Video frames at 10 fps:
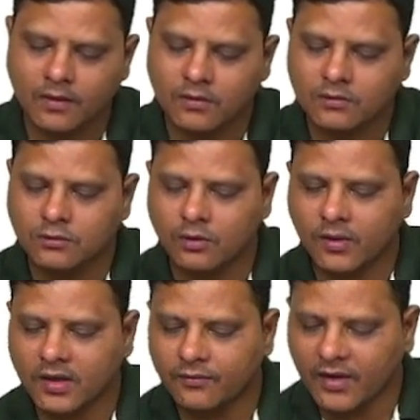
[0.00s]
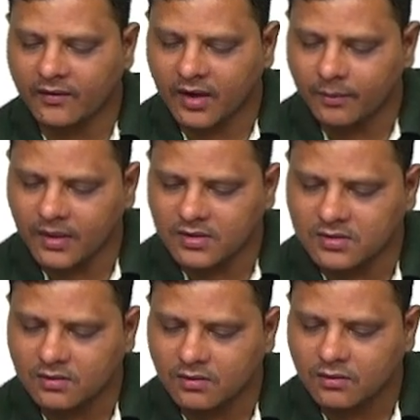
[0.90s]
So what are the 5 elements?
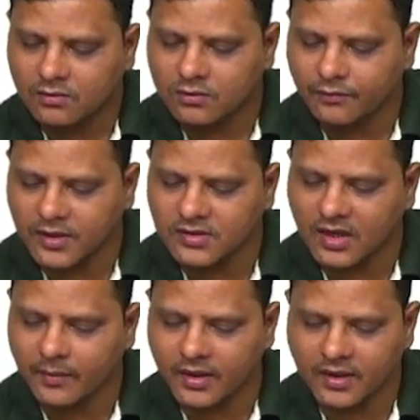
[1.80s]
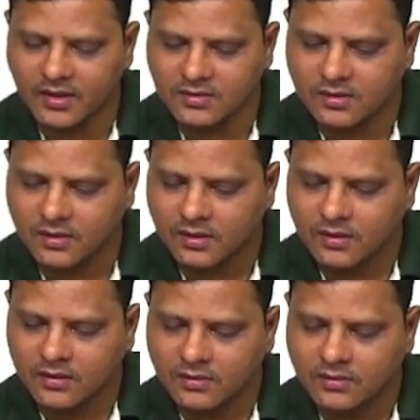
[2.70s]
So first element is
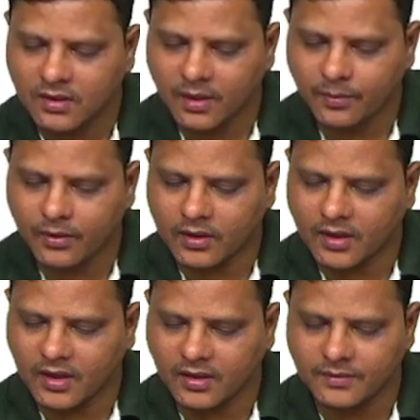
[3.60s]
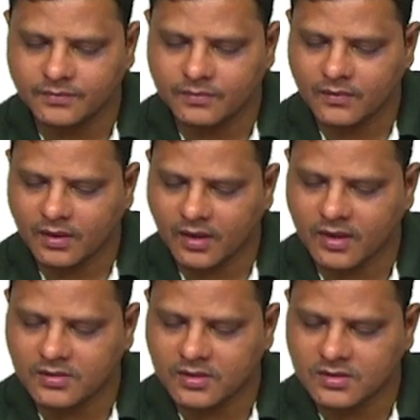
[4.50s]
3-party
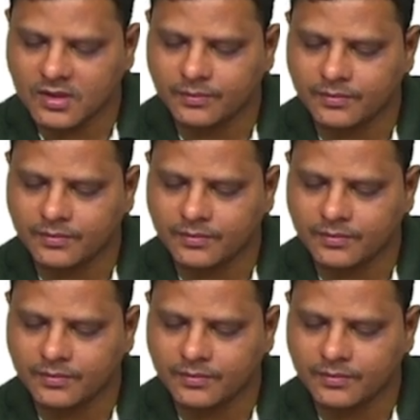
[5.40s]
relationship.